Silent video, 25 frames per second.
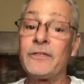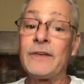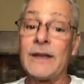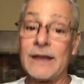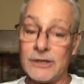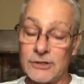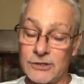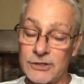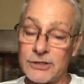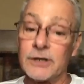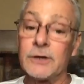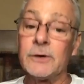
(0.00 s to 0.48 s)

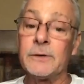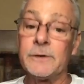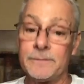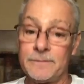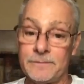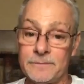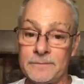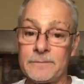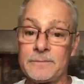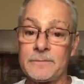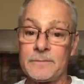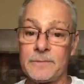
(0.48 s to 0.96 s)
what our
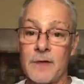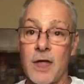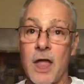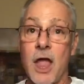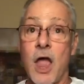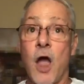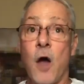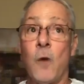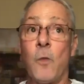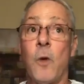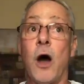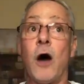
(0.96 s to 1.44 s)
DNA tells us to
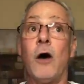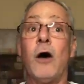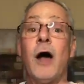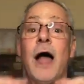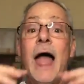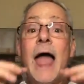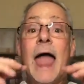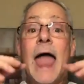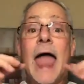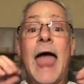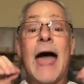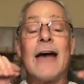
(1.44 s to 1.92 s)
morph
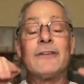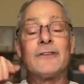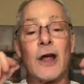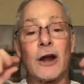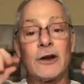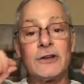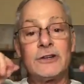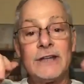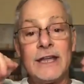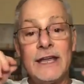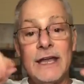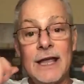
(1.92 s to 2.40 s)
into.
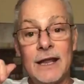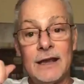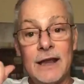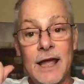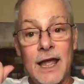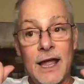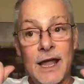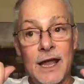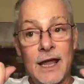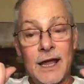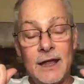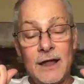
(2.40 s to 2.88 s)

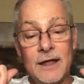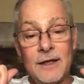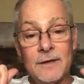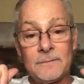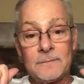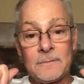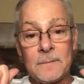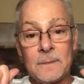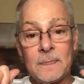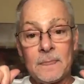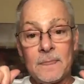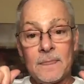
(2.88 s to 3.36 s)
Well,
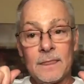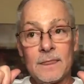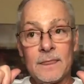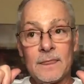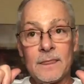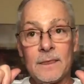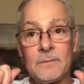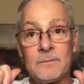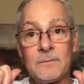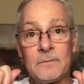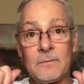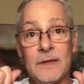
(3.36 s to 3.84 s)
as our
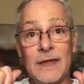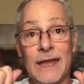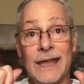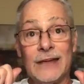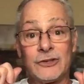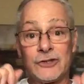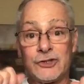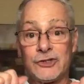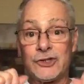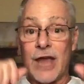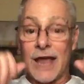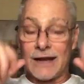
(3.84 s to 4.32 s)

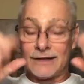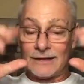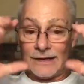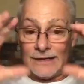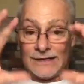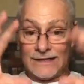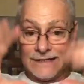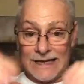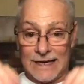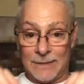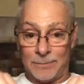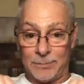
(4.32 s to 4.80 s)
DNA
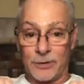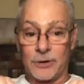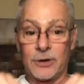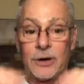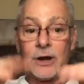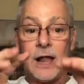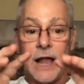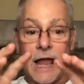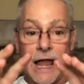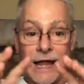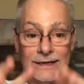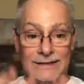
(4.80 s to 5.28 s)

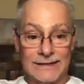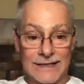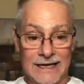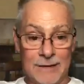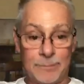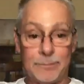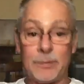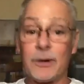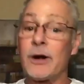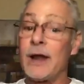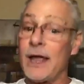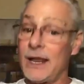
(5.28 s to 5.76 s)
is
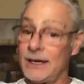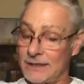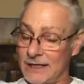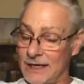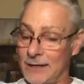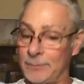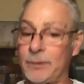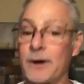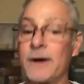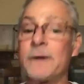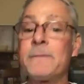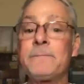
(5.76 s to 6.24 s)
checked
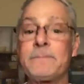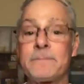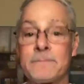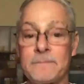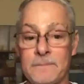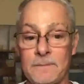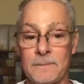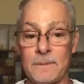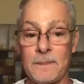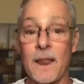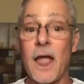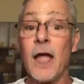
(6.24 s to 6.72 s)
deeper
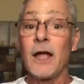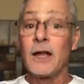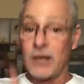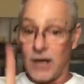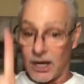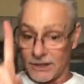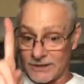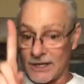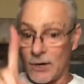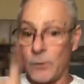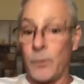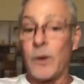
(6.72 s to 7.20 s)
and
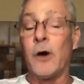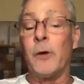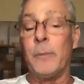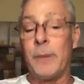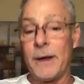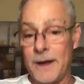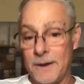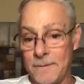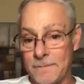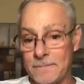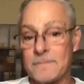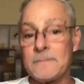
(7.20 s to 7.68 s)
deeper and
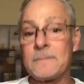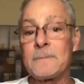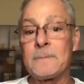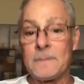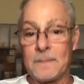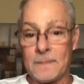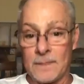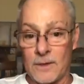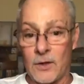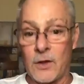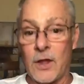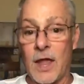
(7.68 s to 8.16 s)
deeper,
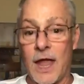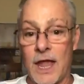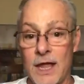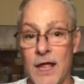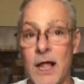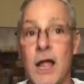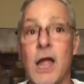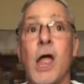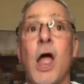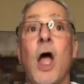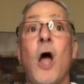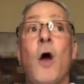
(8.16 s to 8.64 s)
because
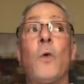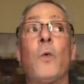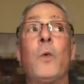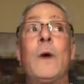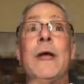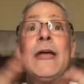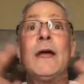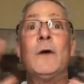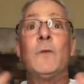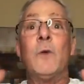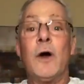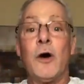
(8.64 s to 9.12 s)
it will
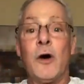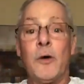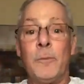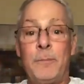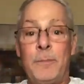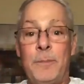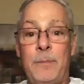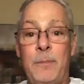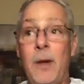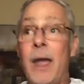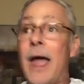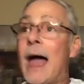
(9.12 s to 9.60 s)
be,
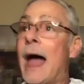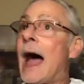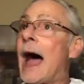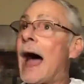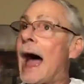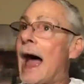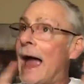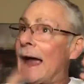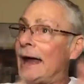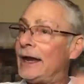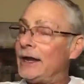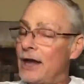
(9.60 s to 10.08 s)
okay?
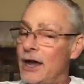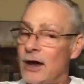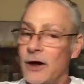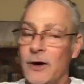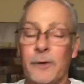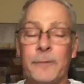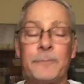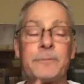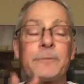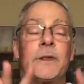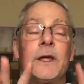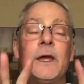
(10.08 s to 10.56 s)
We
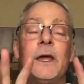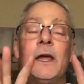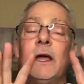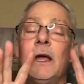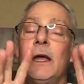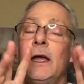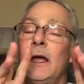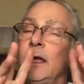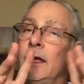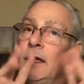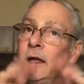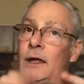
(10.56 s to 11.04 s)
will,
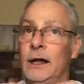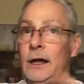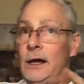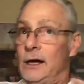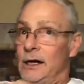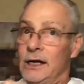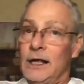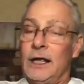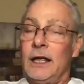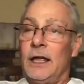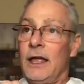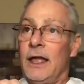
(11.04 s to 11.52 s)

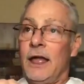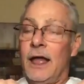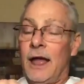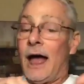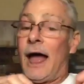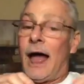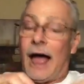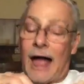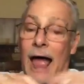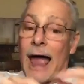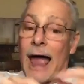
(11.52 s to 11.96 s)
I know.